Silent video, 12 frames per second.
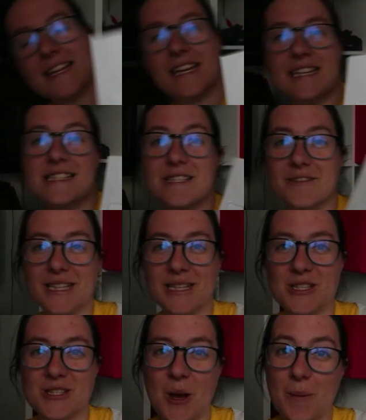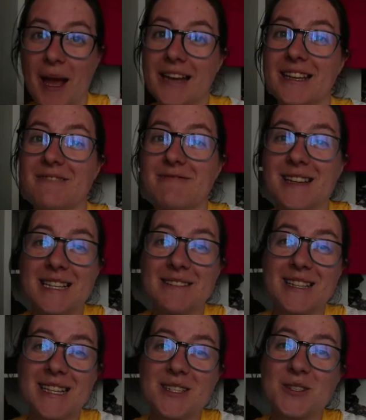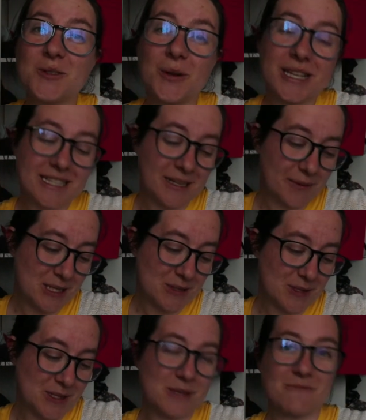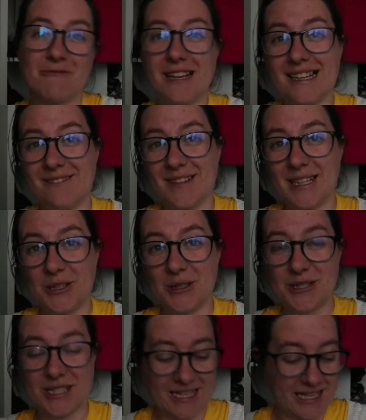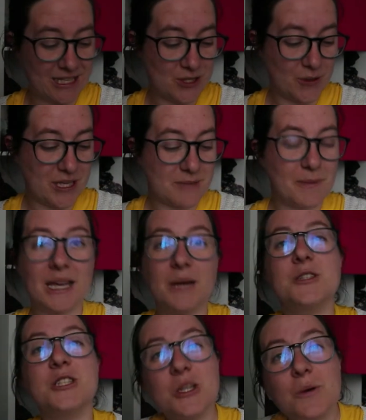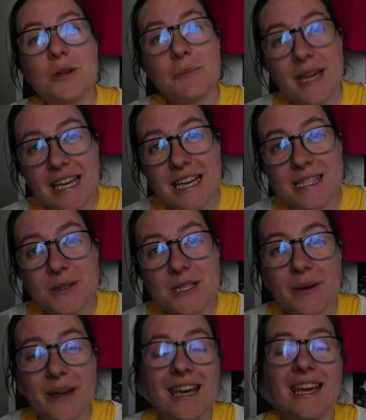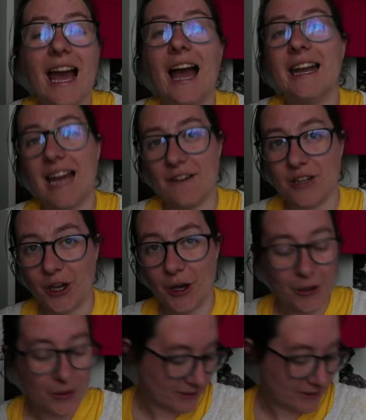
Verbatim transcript: he did a really good job and he really, really enjoyed it, which was really, really good. He enjoyed being able to do what the big kids were doing and have a go.